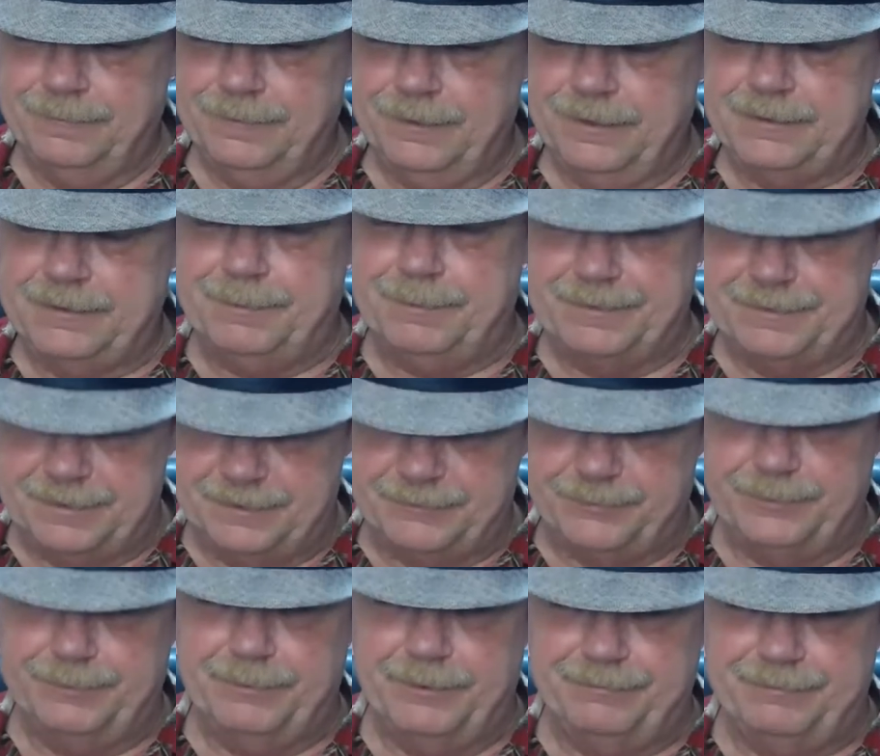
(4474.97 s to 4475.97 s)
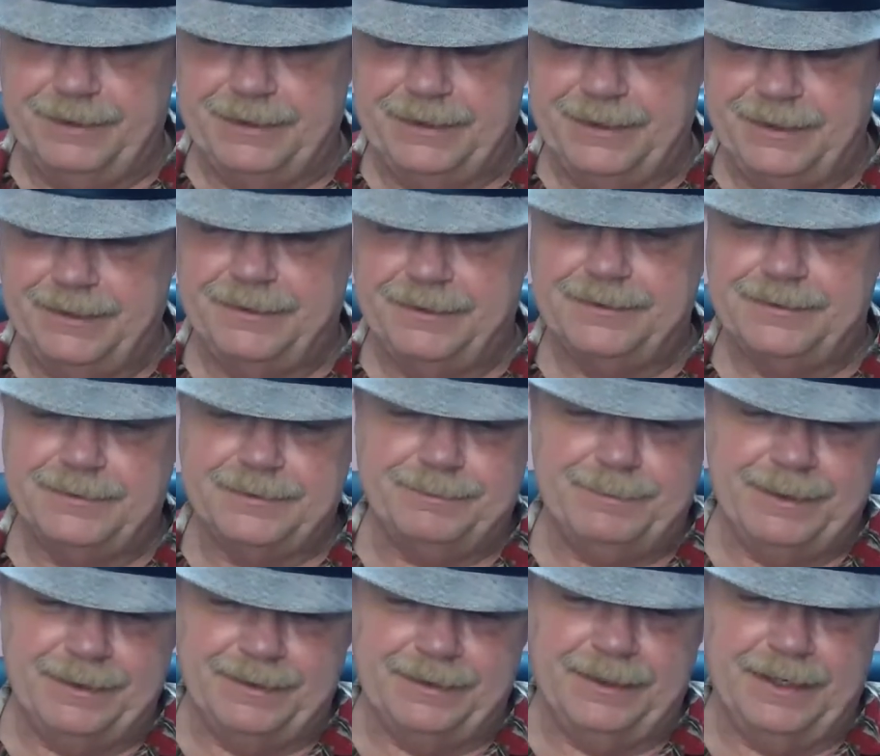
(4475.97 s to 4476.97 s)
It's been since we moved in here, so it's
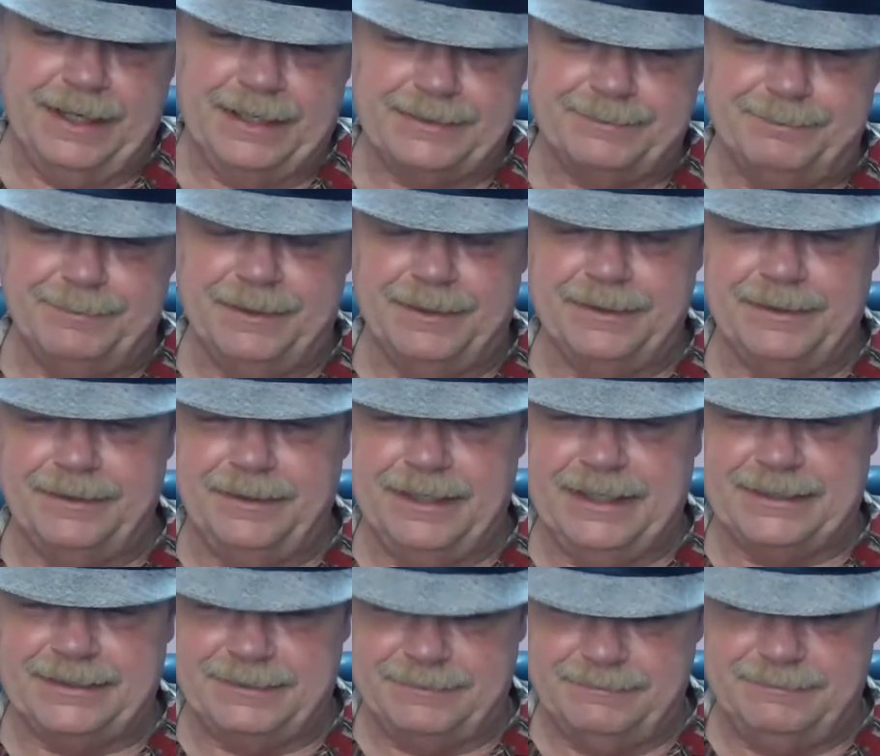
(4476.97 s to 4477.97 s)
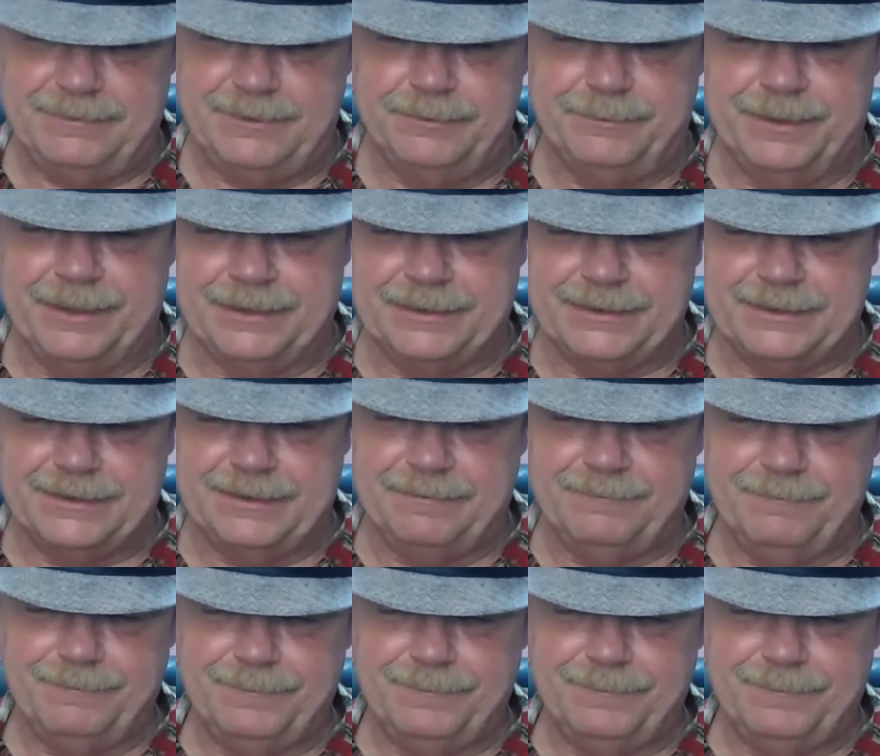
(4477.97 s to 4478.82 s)
been the last 2 months.